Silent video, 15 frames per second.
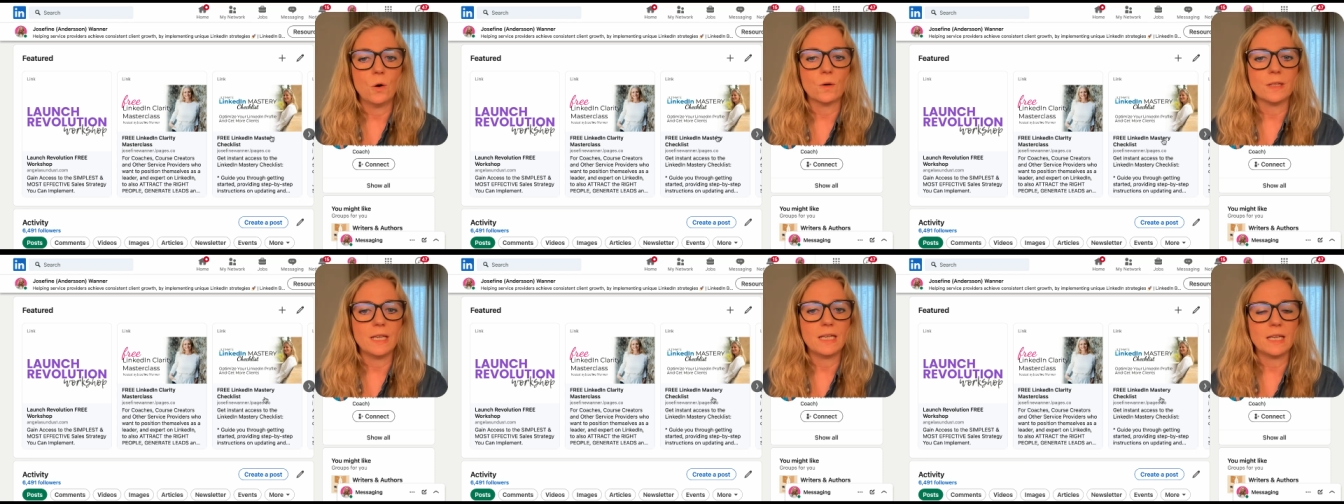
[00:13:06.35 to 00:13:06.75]

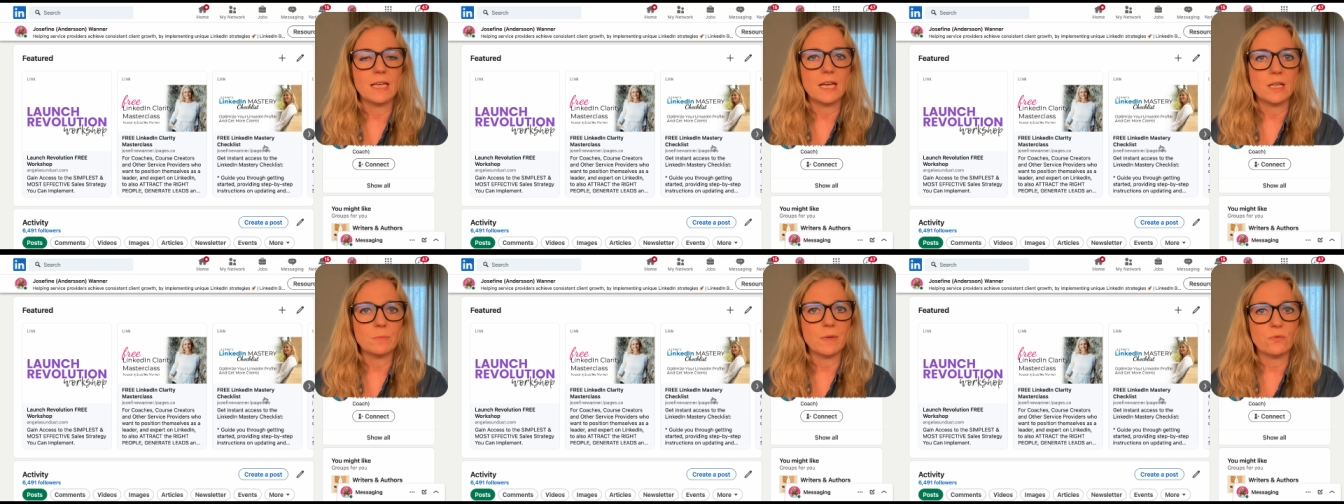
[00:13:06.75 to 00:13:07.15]
or they
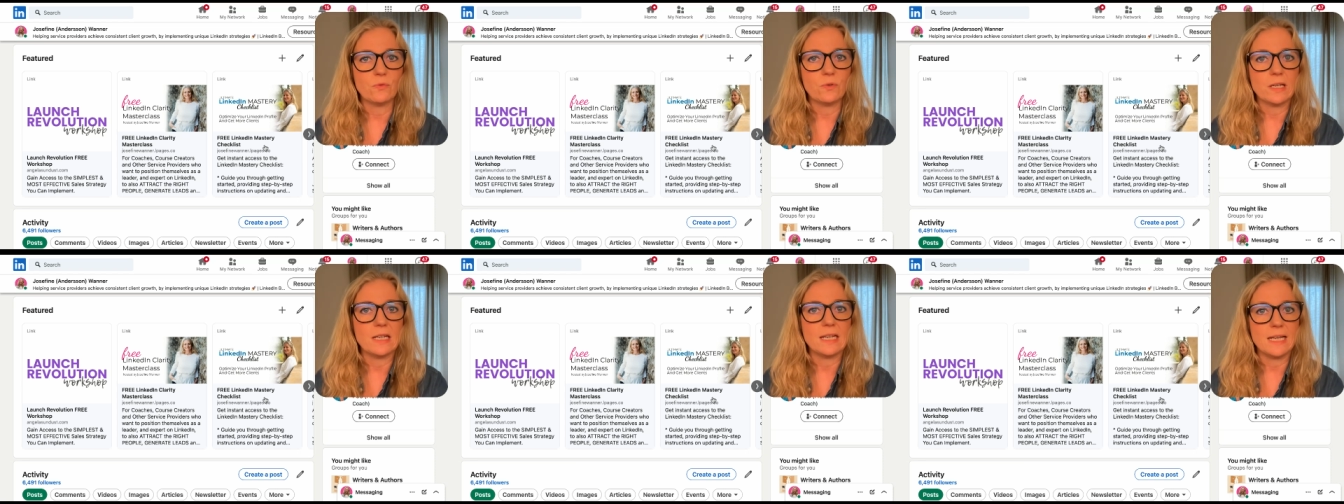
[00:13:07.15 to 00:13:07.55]
can get my
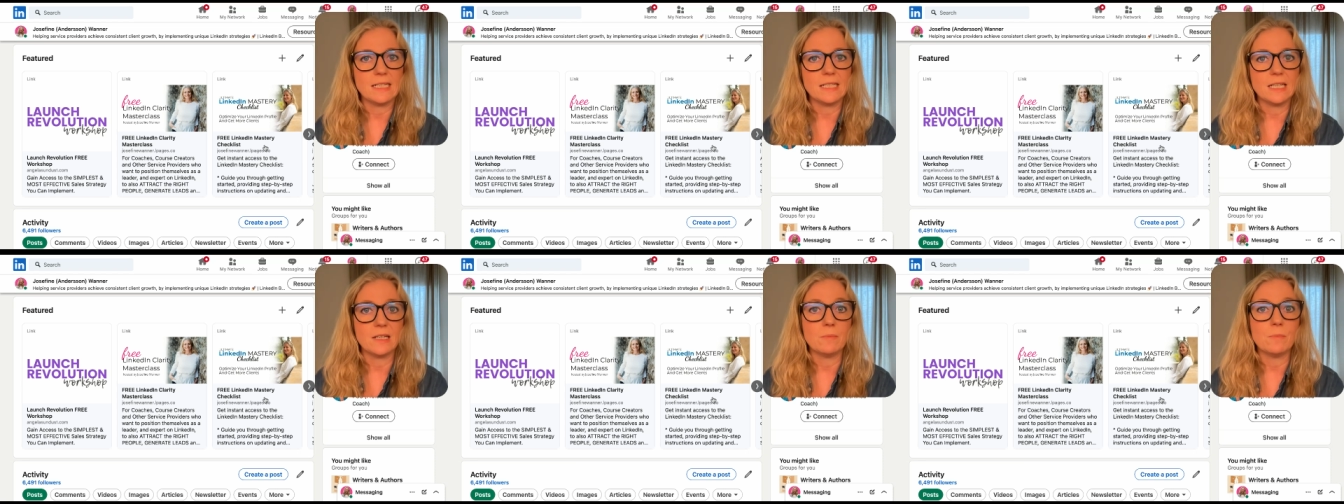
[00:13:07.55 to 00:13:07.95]
free
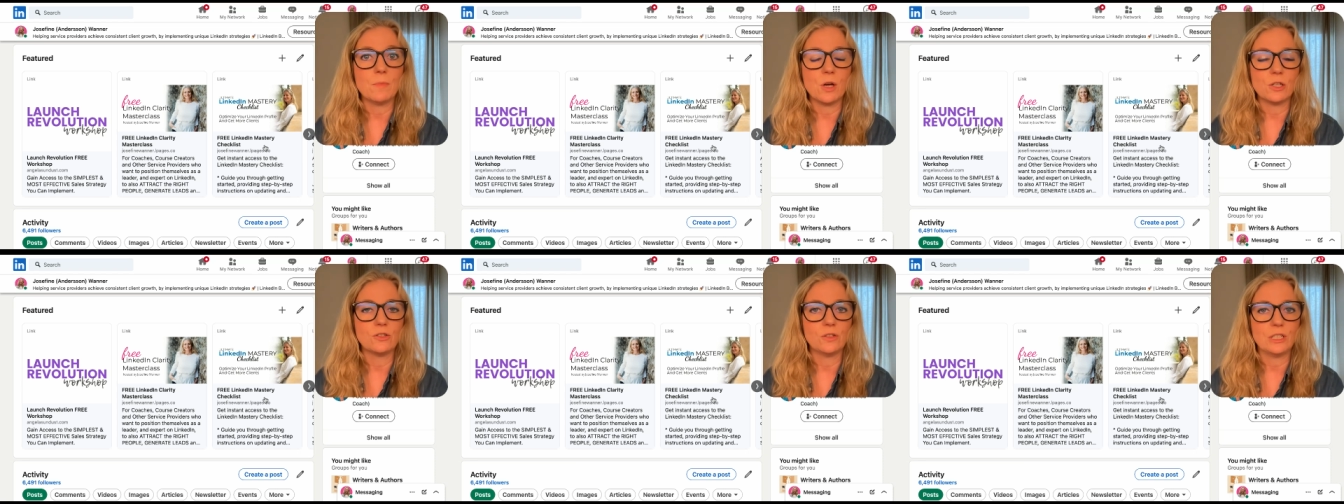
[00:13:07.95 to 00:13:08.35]
LinkedIn
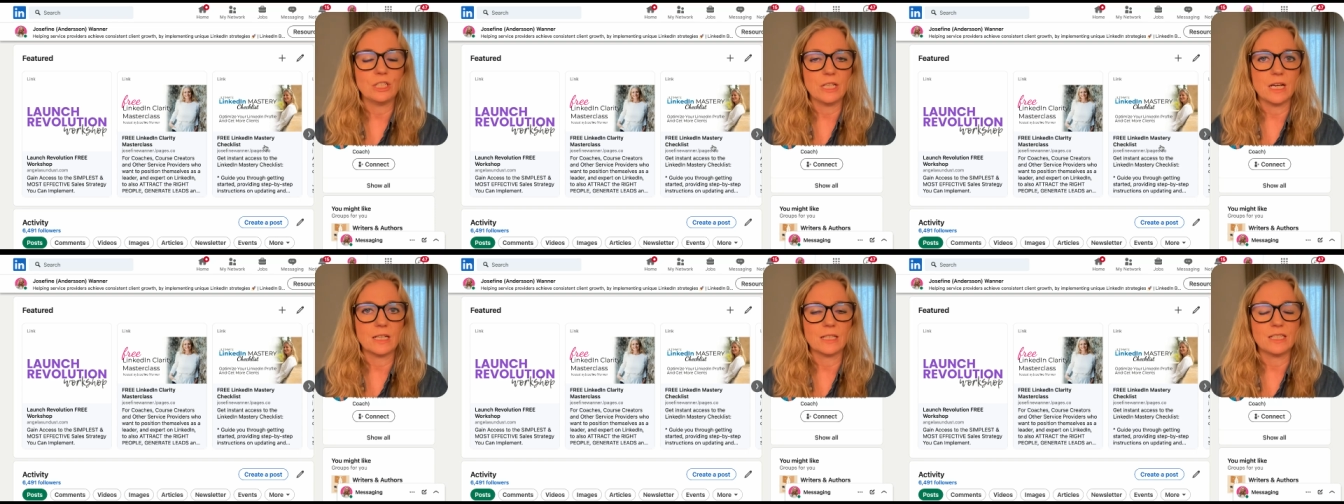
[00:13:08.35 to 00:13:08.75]
Mastery
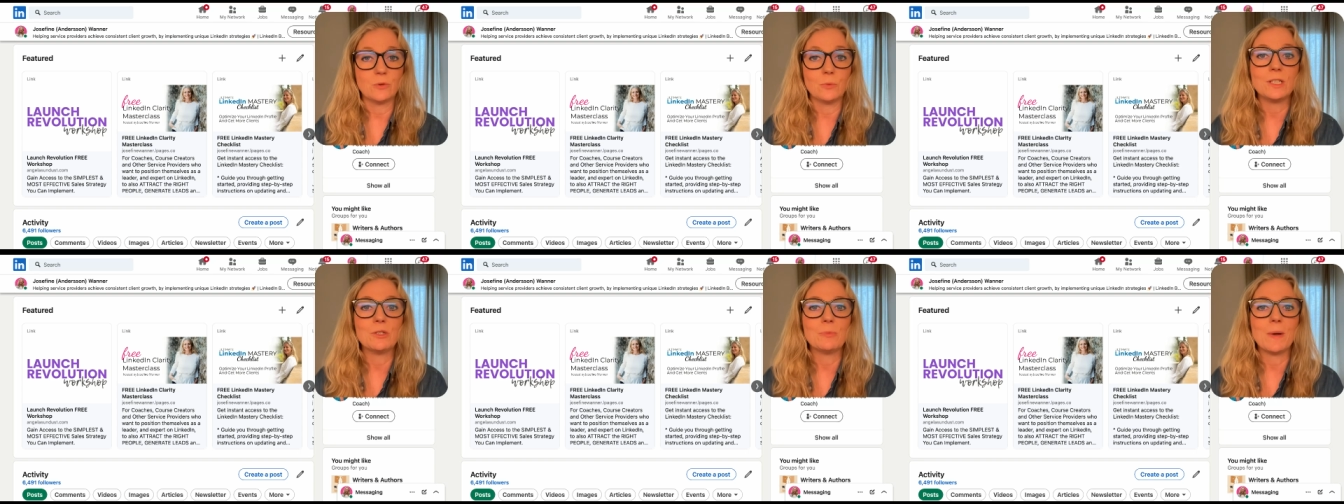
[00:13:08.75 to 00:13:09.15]

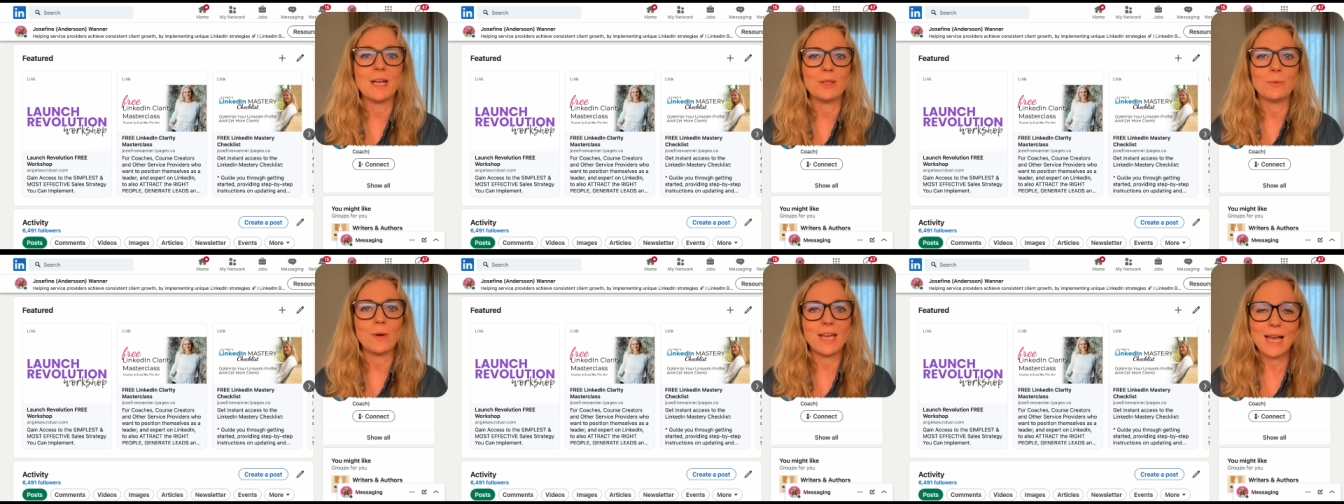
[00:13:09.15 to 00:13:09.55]
Checklist, which,
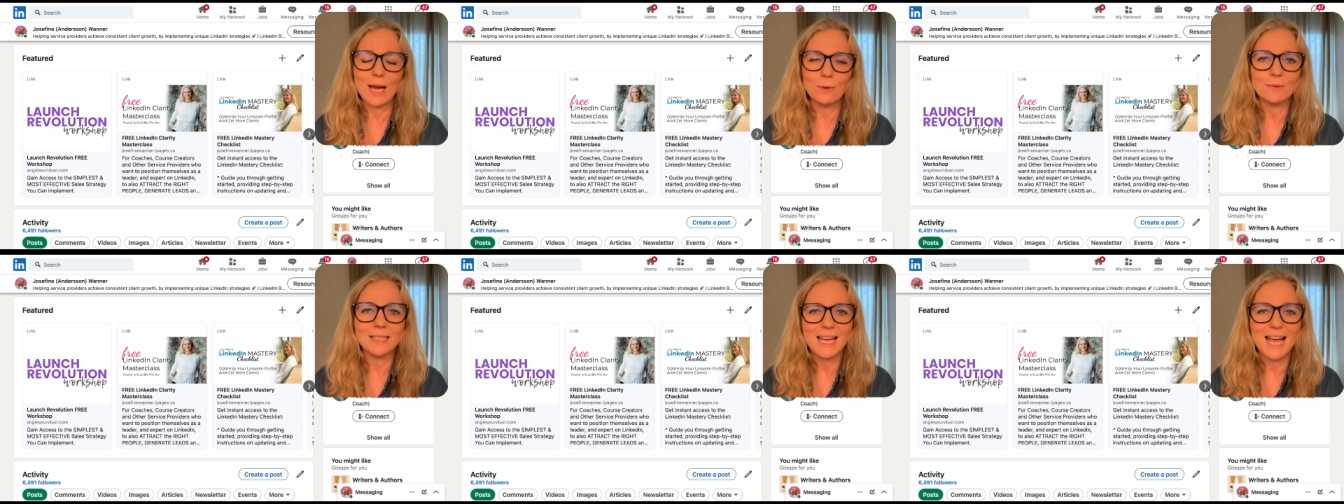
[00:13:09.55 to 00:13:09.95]
by the way,
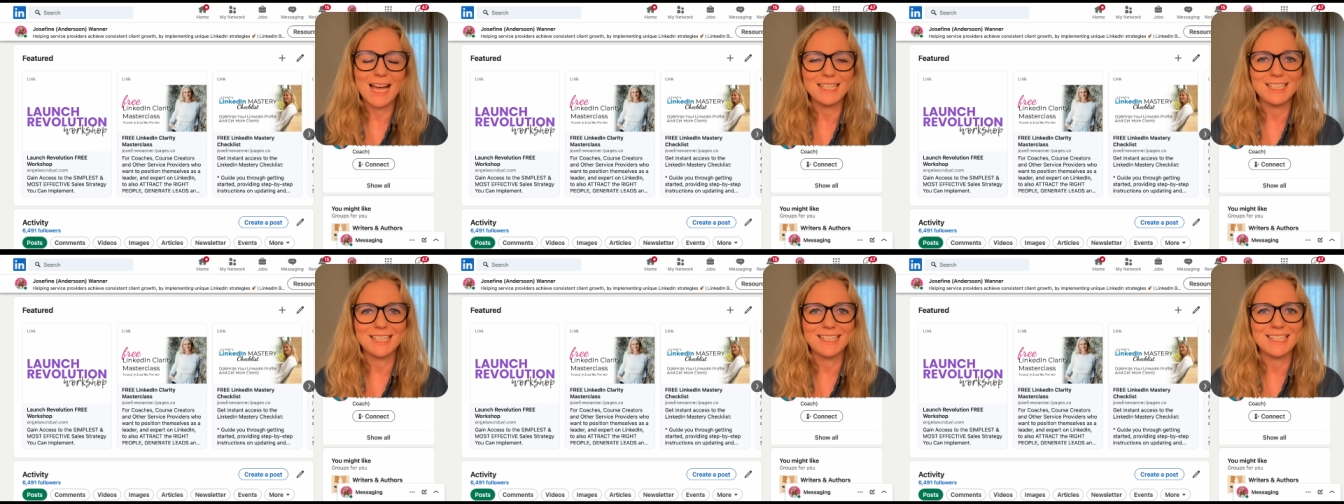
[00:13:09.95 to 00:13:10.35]
I will
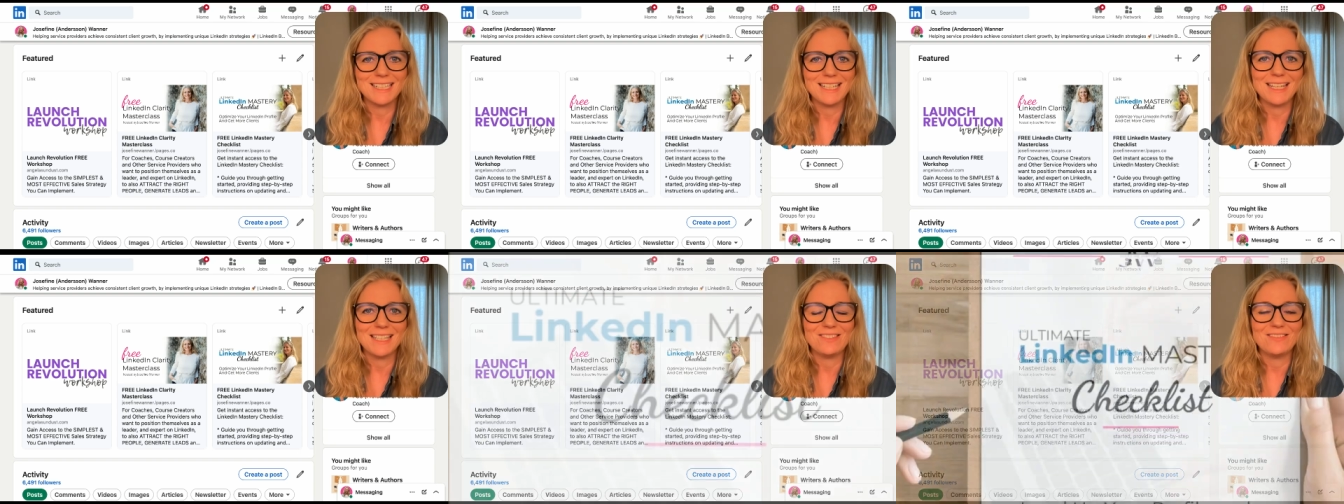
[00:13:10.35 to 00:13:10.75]
add
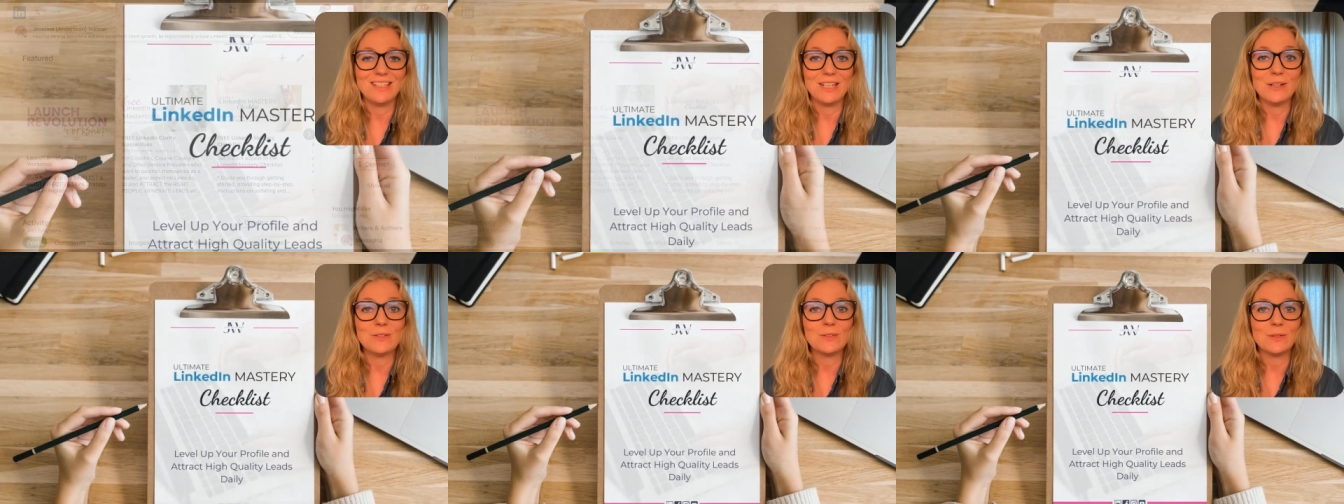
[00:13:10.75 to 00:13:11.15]
underneath this
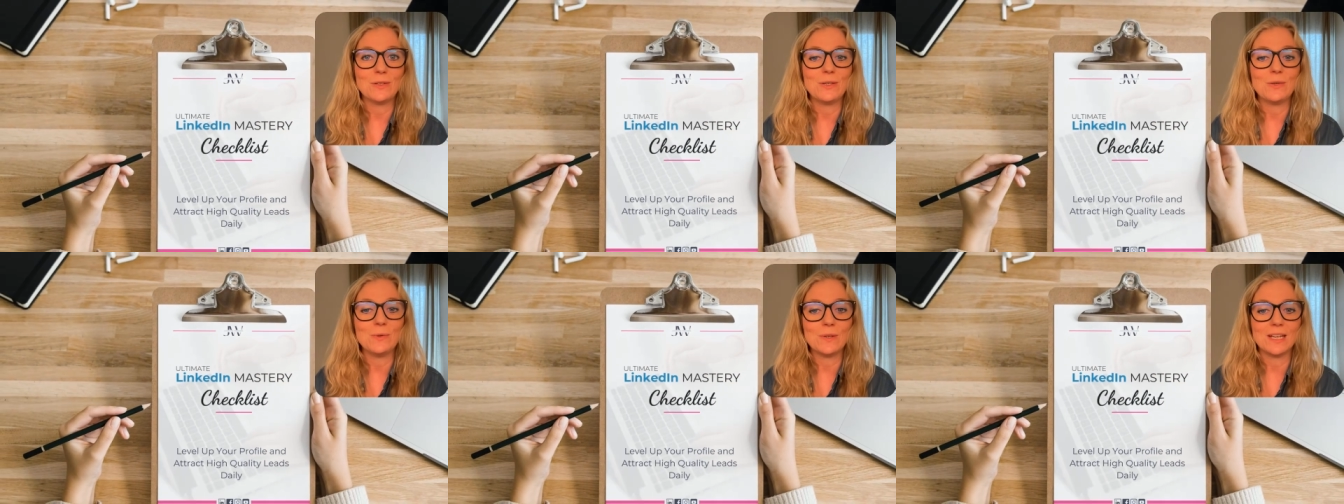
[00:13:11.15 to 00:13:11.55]
video so
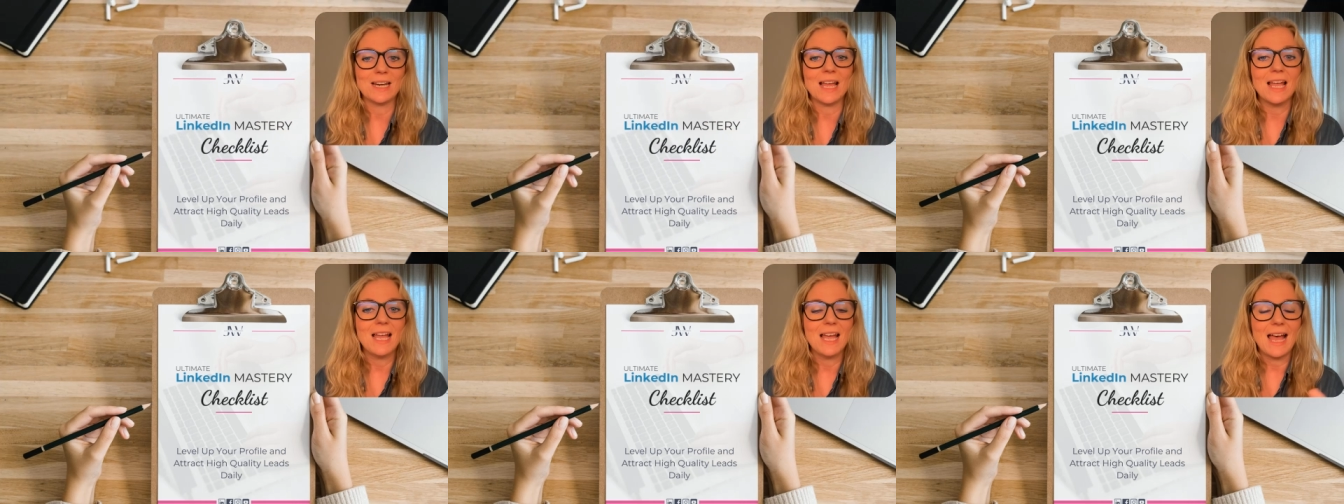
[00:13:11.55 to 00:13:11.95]
that you
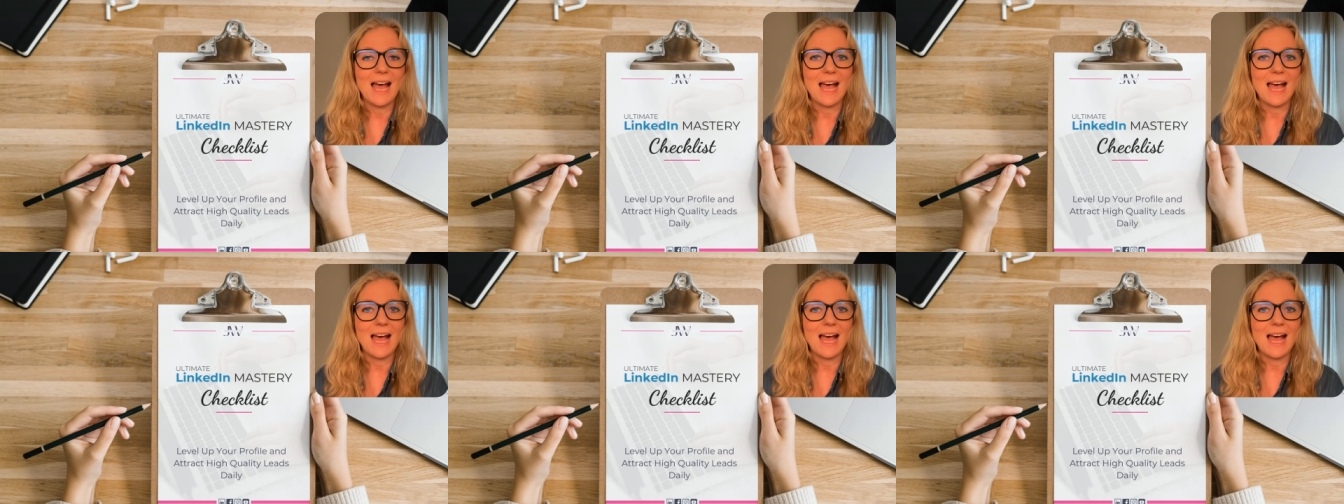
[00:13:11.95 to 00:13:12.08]
can